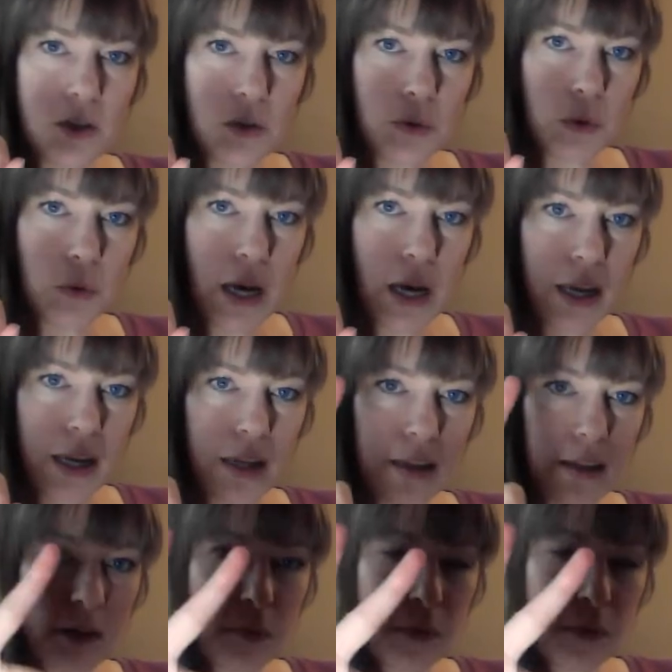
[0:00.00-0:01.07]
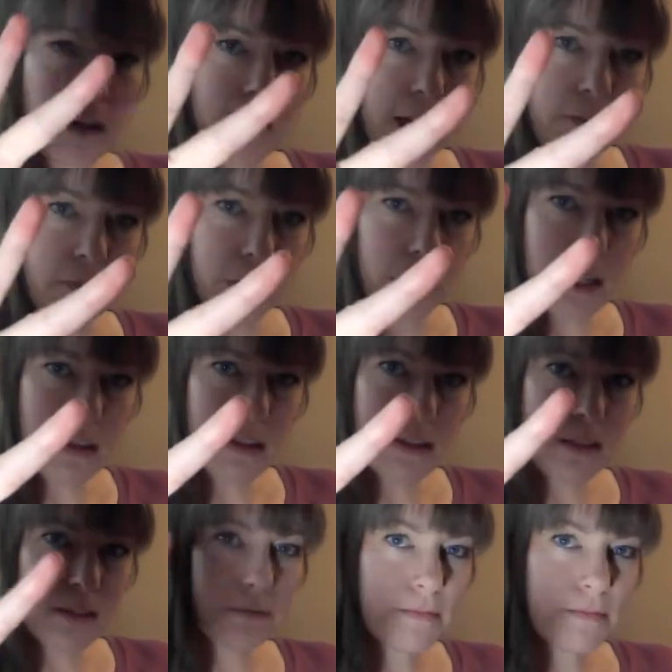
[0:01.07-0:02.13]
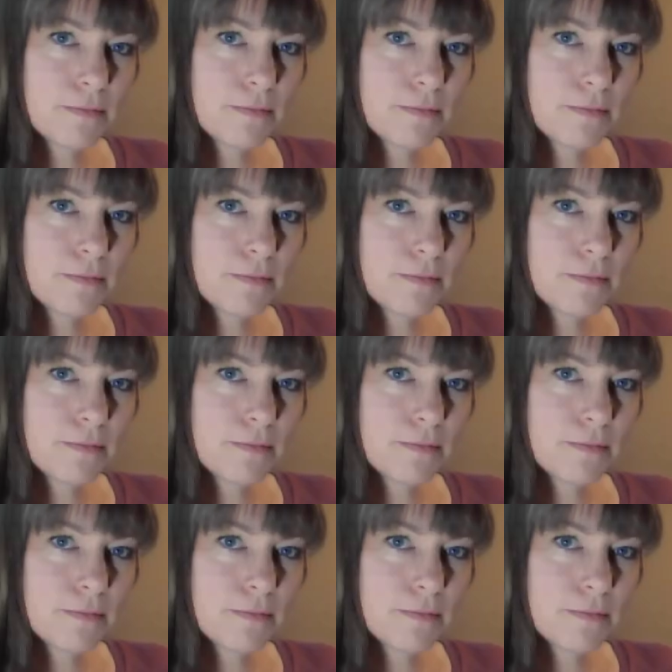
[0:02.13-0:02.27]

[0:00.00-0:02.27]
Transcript: 2 away and we are left with